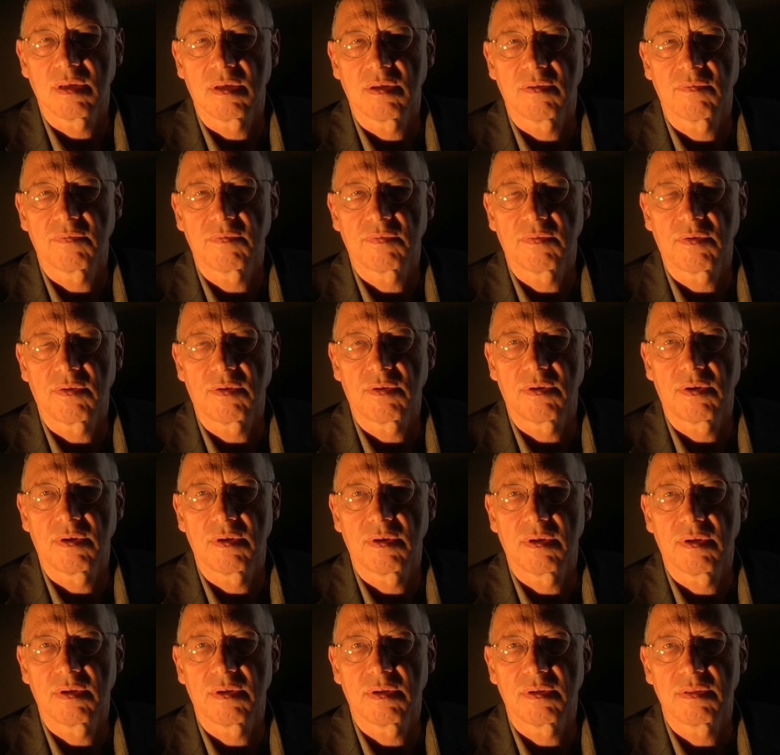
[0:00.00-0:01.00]

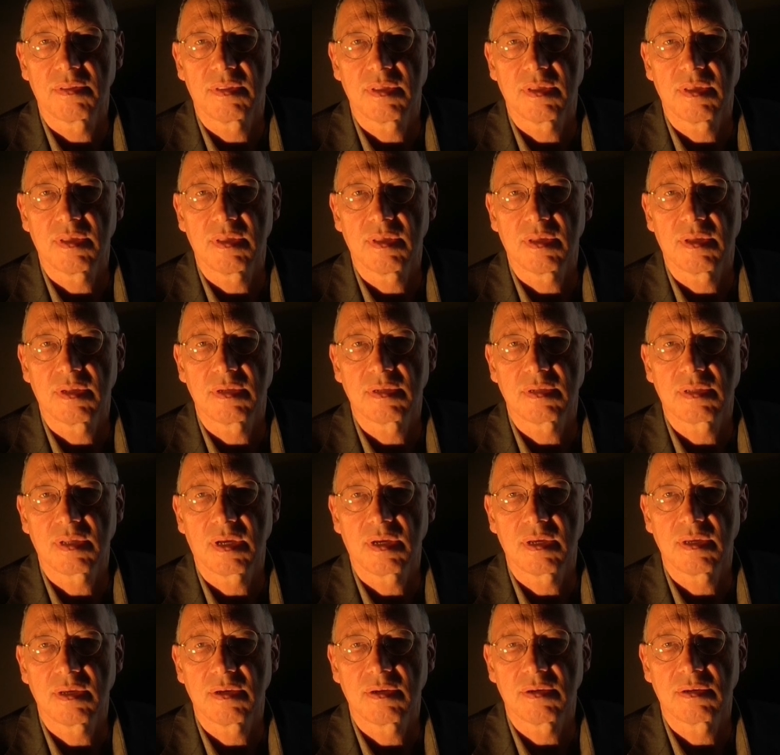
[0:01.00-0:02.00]
for the
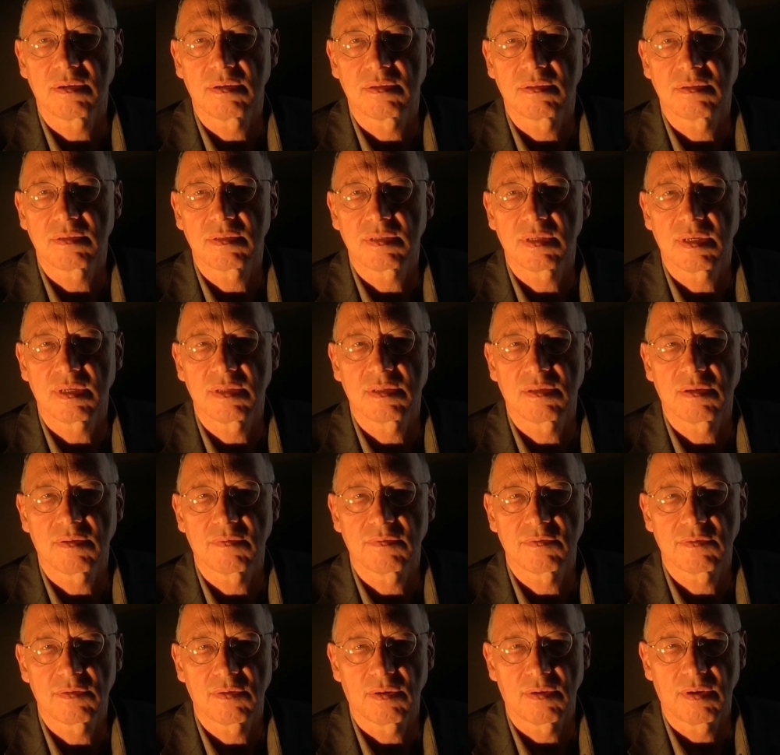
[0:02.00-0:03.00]
entire set
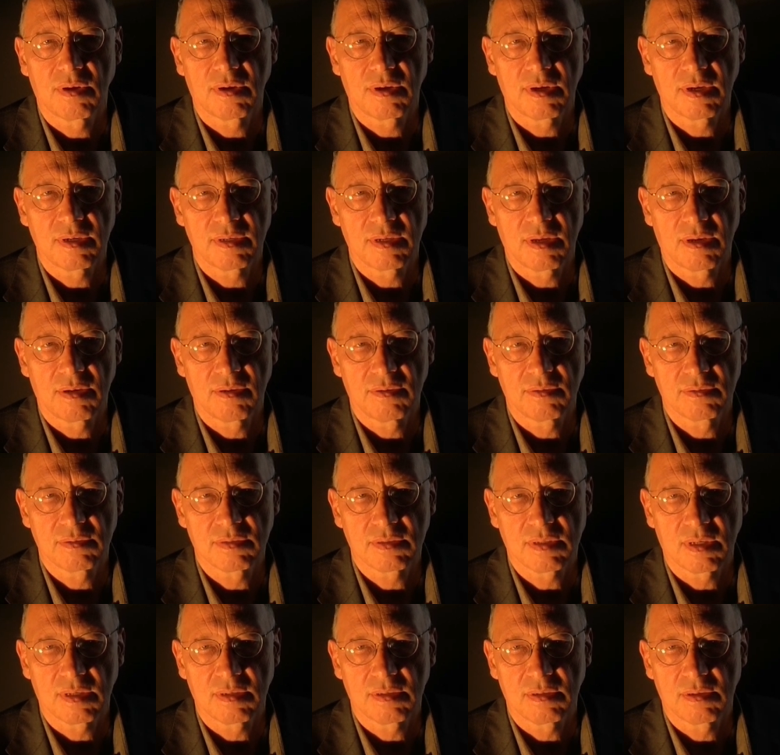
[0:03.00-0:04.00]
of solar
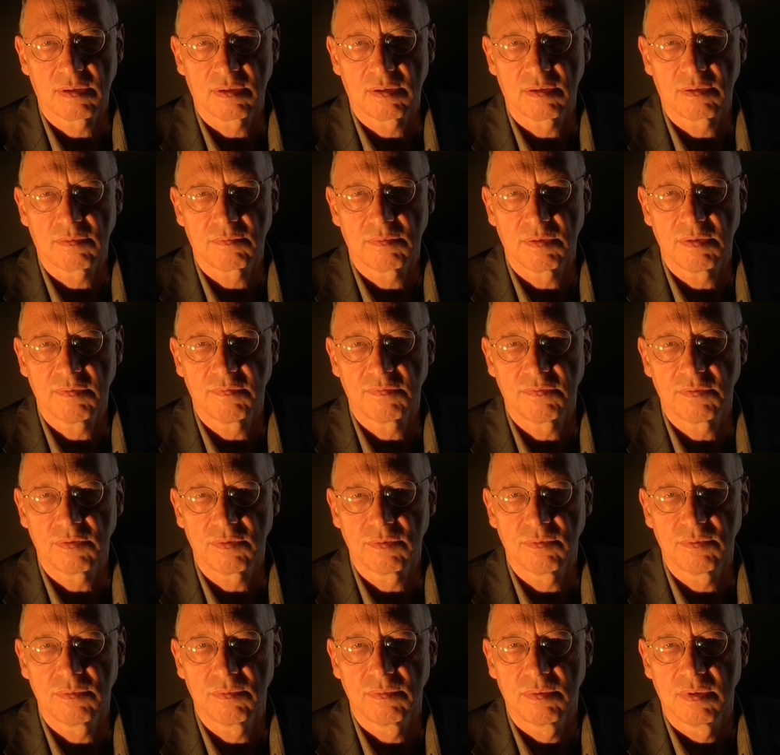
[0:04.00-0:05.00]
analogues under
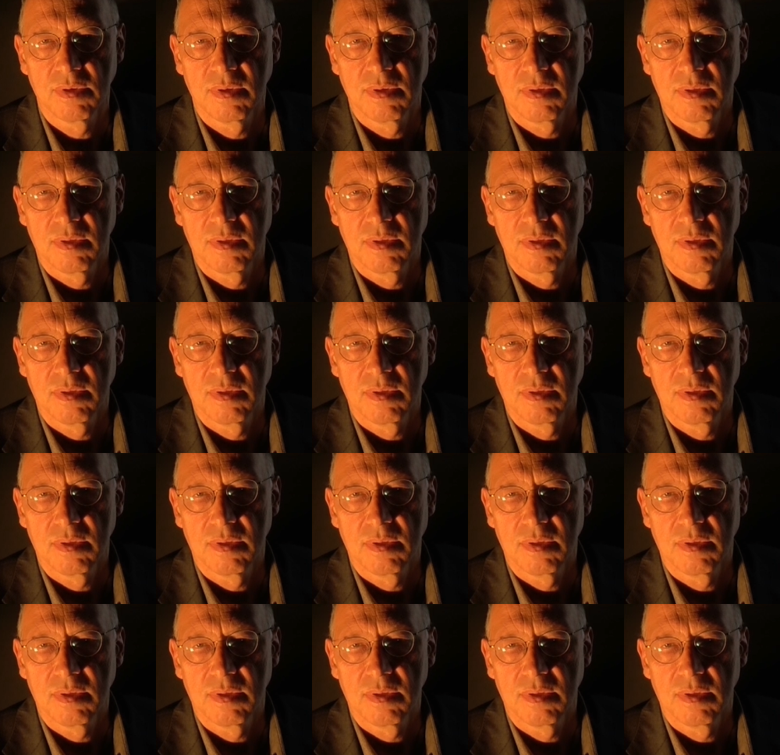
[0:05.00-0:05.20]
review